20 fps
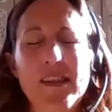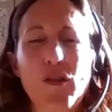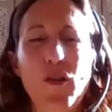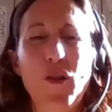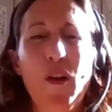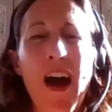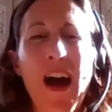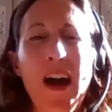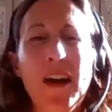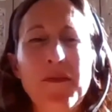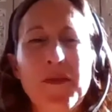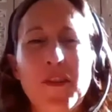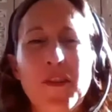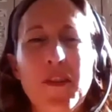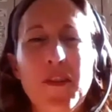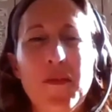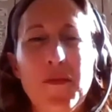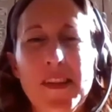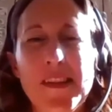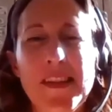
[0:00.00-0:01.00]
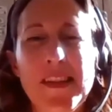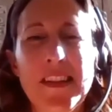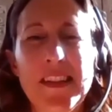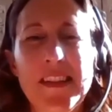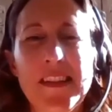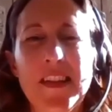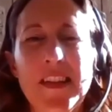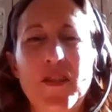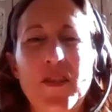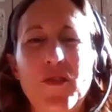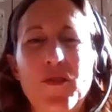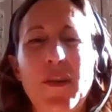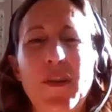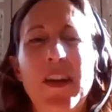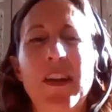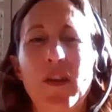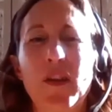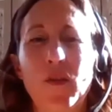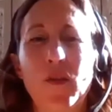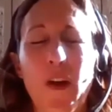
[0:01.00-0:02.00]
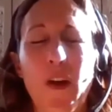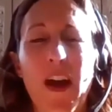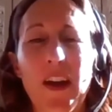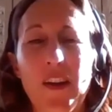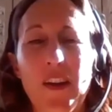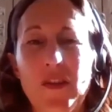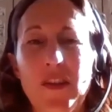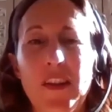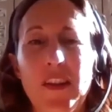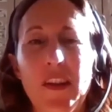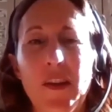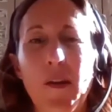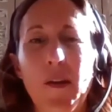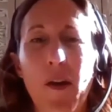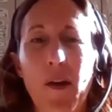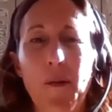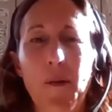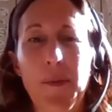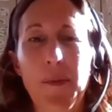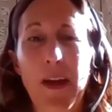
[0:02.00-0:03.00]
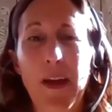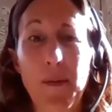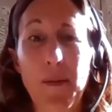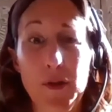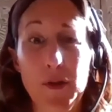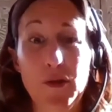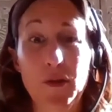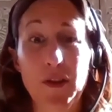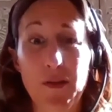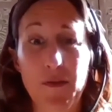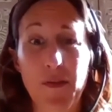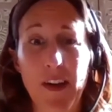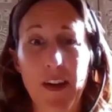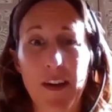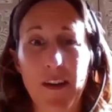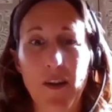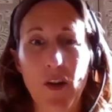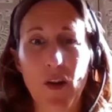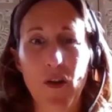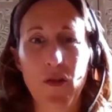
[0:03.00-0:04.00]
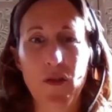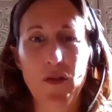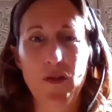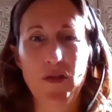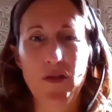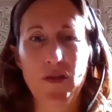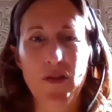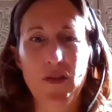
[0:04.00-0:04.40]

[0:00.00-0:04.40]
after the facilitation training, you actually became a certified coach?